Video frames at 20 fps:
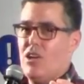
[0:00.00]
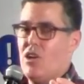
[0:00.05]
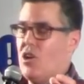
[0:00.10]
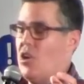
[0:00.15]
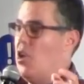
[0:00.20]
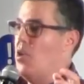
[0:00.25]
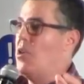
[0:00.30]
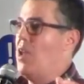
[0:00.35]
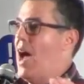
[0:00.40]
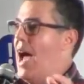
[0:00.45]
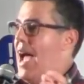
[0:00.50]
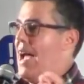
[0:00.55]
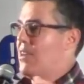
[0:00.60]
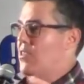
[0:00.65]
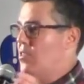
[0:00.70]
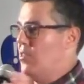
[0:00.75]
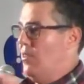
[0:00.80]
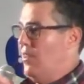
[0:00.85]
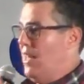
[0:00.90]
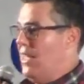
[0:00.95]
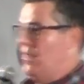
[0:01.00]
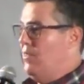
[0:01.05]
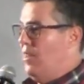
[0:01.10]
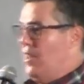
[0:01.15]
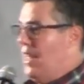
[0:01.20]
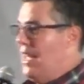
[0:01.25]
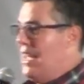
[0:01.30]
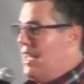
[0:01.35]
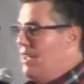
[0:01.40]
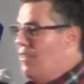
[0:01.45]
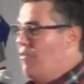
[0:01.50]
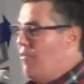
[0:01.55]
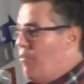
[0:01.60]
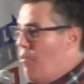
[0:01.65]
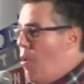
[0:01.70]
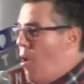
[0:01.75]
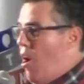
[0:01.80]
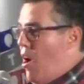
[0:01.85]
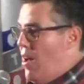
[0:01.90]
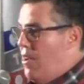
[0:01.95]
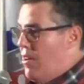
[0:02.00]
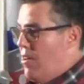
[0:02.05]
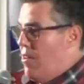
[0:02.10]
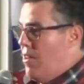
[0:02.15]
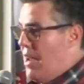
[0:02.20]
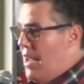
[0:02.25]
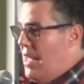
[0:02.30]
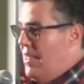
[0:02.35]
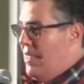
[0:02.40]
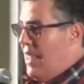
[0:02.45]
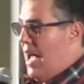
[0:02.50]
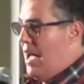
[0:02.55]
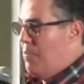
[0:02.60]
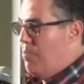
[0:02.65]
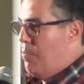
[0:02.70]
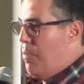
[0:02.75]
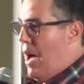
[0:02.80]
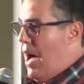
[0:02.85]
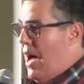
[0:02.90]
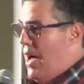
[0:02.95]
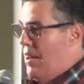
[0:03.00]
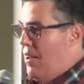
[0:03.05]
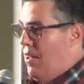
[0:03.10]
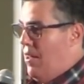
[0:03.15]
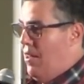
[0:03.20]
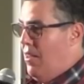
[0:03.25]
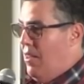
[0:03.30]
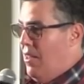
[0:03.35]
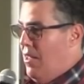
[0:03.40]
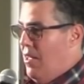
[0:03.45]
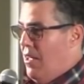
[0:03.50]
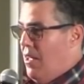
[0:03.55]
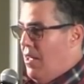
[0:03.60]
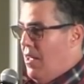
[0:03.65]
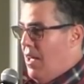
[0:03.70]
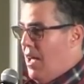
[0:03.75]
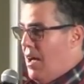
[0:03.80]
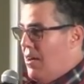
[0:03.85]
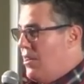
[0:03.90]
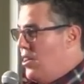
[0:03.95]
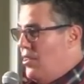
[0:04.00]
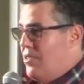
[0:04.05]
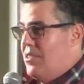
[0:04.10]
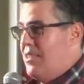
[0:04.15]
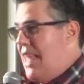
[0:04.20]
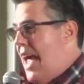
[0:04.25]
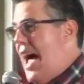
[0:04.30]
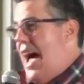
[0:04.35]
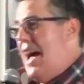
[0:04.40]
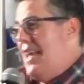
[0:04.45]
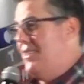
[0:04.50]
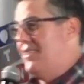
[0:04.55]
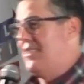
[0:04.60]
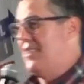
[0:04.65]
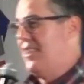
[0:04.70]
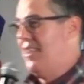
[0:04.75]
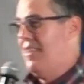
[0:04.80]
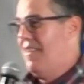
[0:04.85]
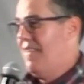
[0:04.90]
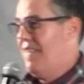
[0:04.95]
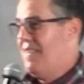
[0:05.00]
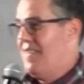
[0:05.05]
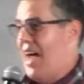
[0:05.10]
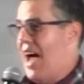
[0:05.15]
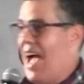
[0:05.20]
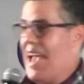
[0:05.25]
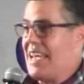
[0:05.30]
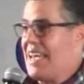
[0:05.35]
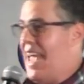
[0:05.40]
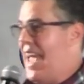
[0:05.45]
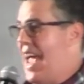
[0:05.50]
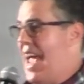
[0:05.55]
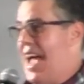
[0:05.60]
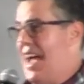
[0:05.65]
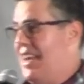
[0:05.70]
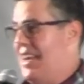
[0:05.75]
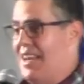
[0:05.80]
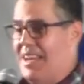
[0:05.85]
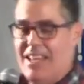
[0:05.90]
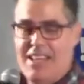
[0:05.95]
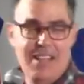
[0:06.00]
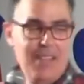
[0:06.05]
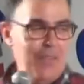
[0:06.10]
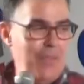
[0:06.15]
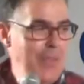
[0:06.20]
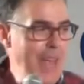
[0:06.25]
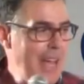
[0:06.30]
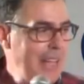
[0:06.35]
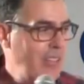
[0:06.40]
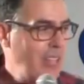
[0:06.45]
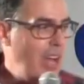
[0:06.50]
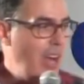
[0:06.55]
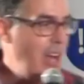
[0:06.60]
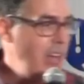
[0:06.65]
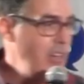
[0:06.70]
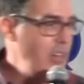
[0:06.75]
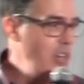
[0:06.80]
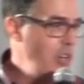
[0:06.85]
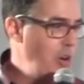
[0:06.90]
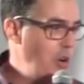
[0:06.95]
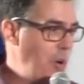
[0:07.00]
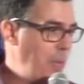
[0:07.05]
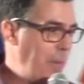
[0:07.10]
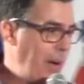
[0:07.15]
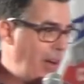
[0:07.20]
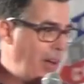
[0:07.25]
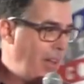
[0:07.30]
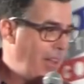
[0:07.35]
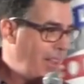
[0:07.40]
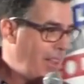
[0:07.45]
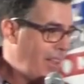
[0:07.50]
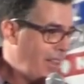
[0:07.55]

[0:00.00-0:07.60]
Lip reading: could actually leave water in that bottle? Because that's undoable